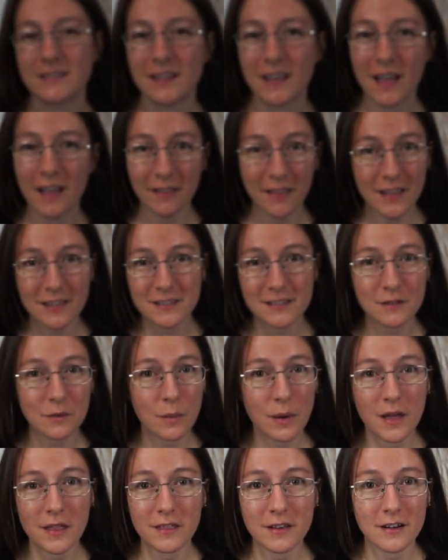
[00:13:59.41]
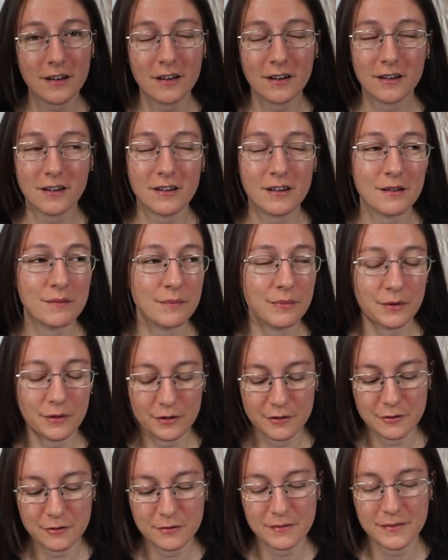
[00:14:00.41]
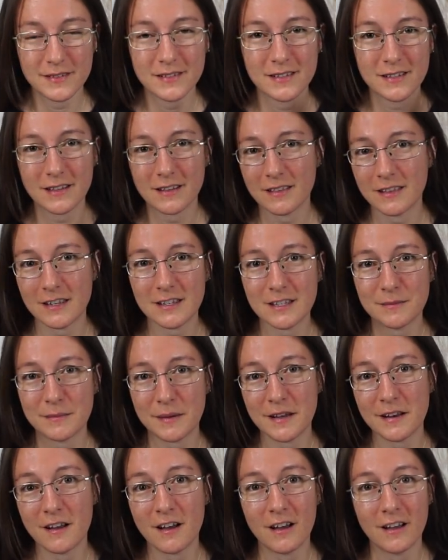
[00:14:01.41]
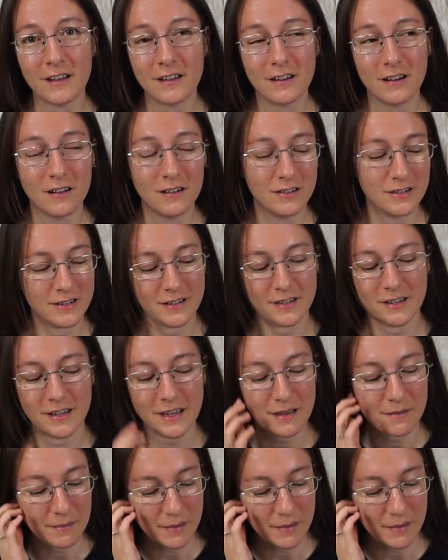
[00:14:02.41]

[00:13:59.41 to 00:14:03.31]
unless the weather improves, these may not get